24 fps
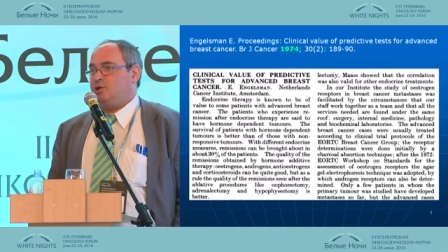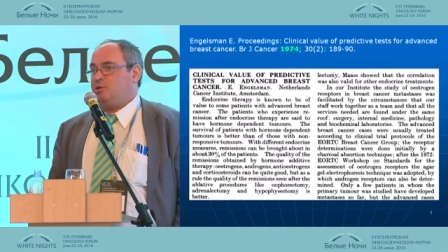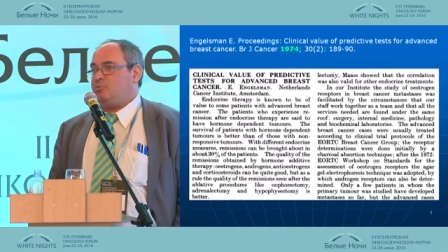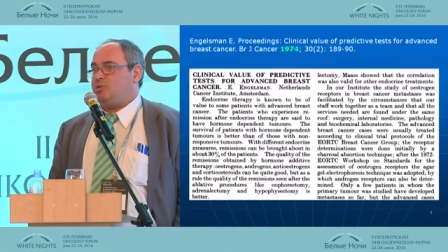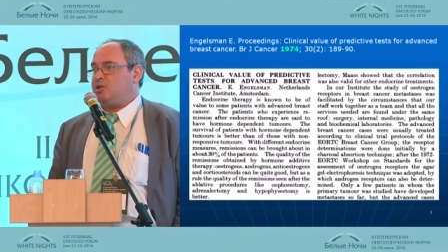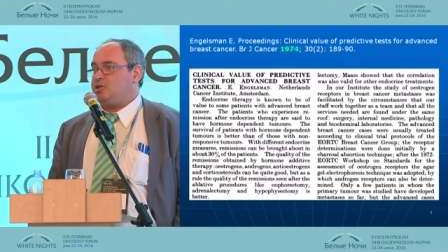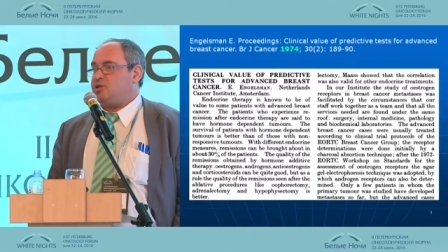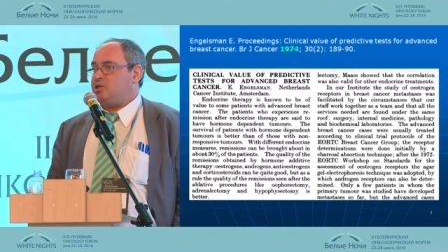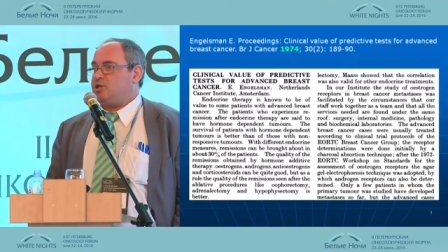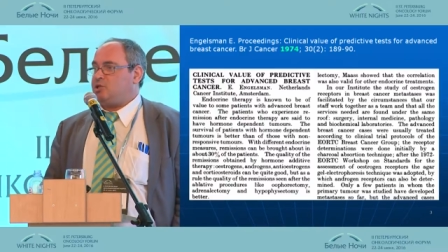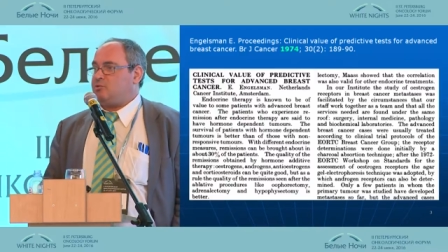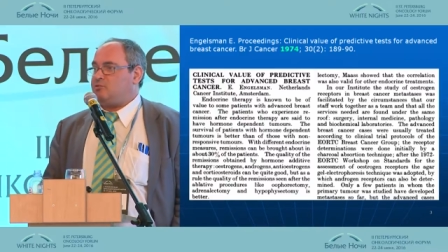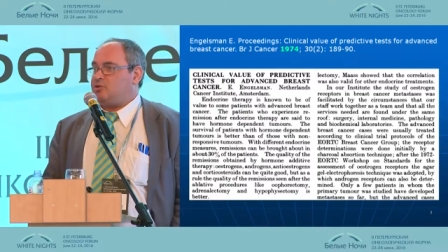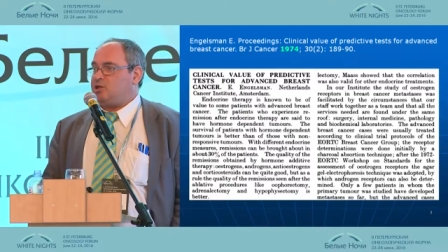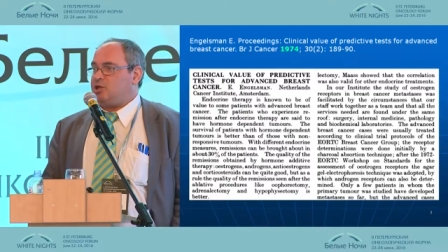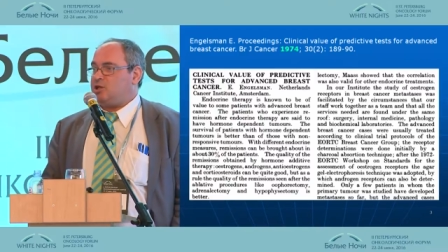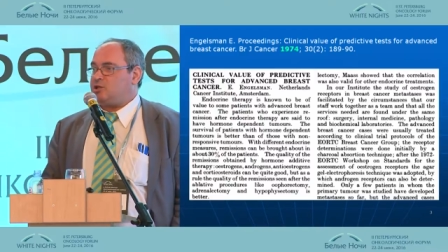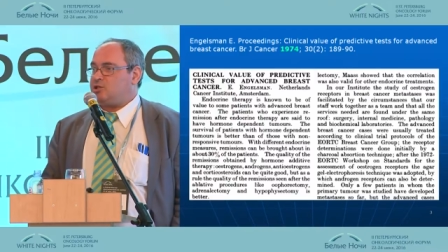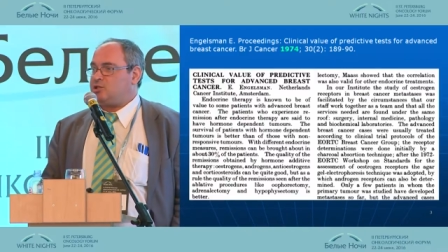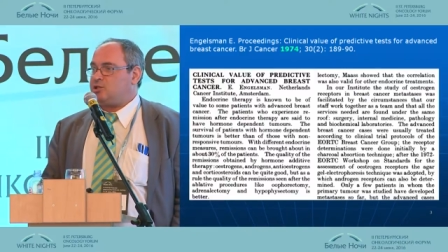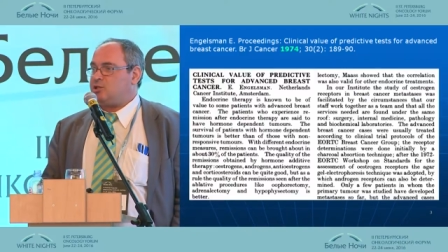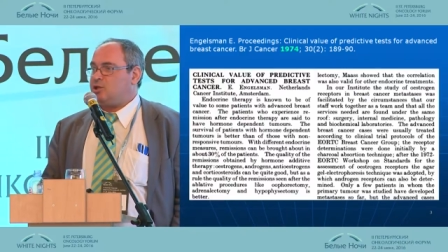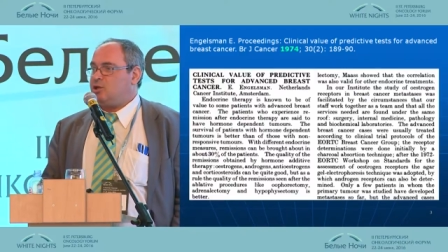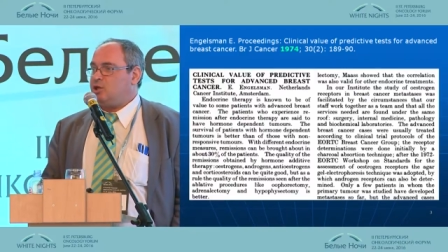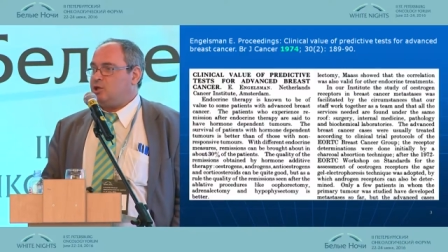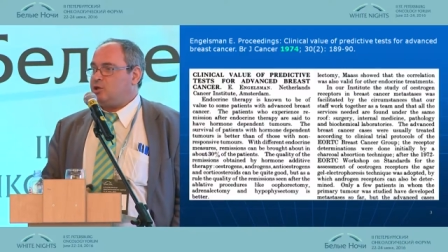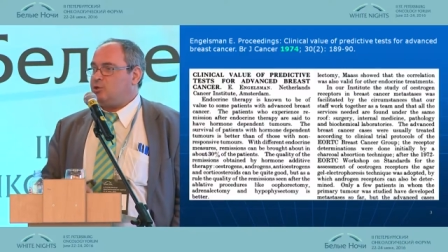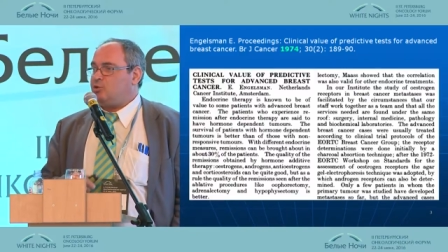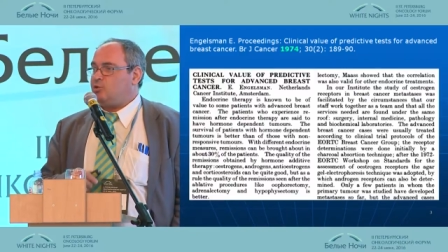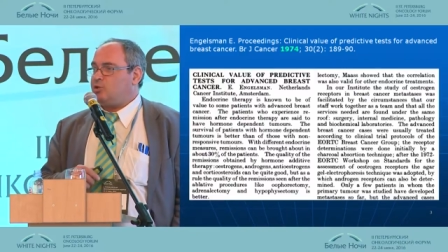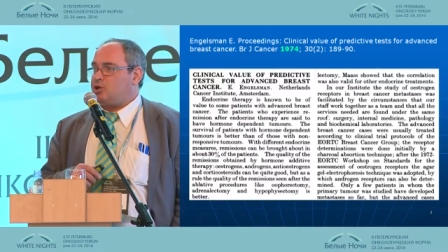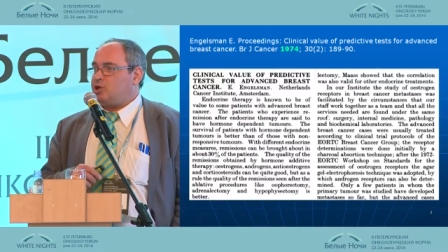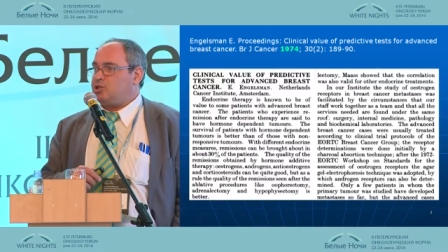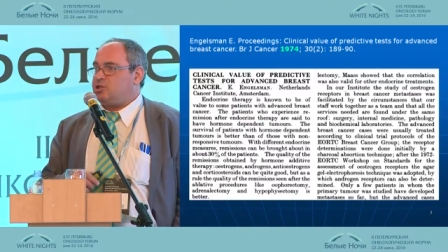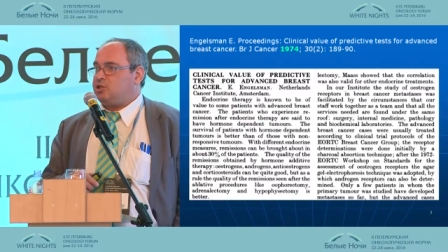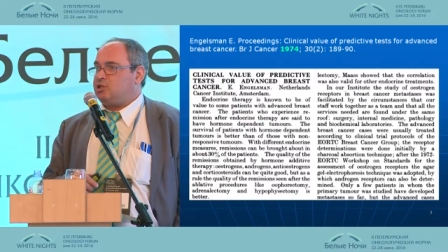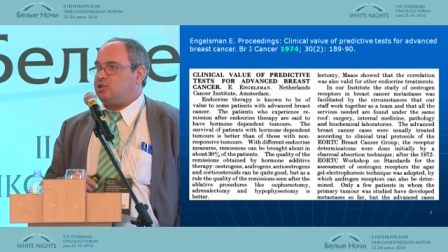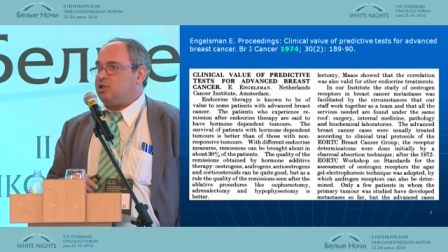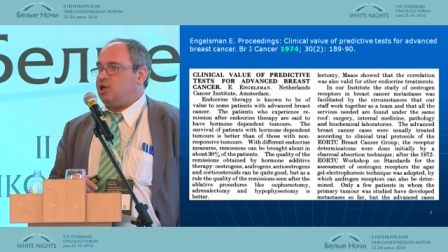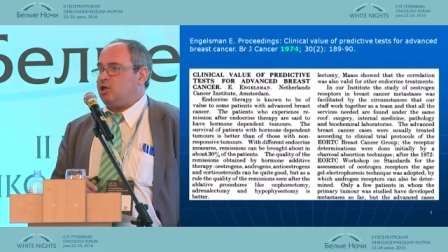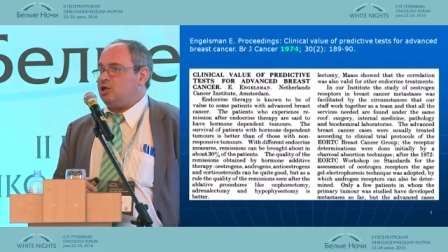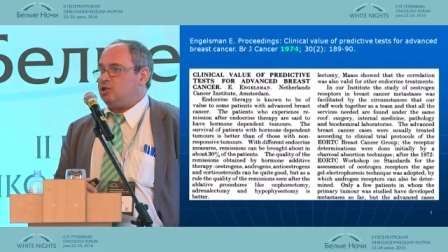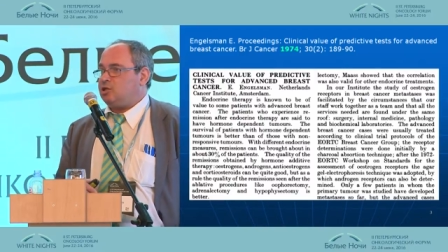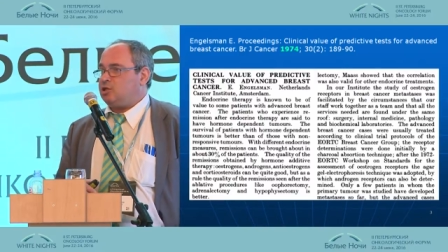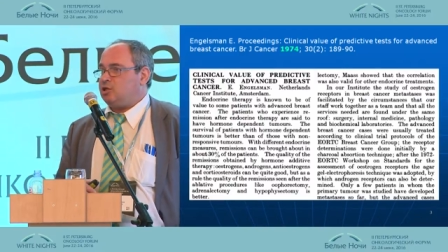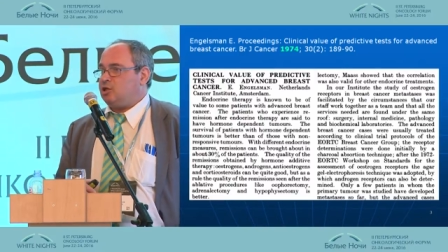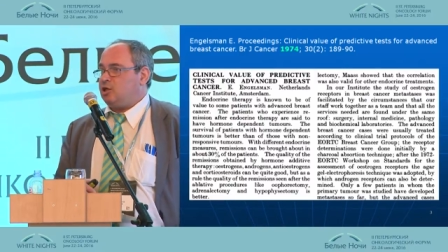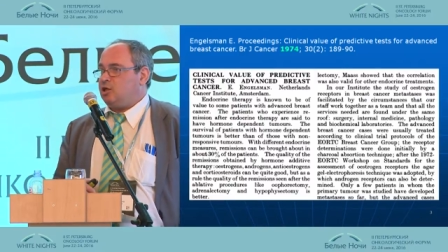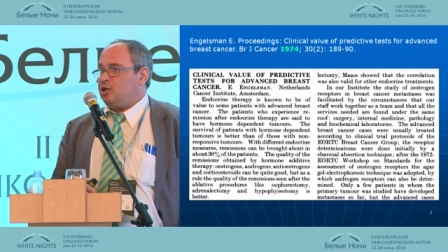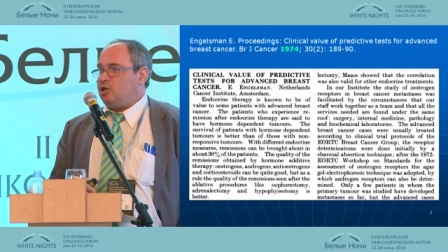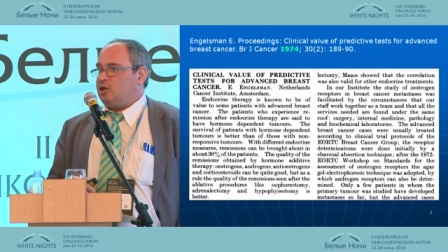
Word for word: predictive tests. Look at the date.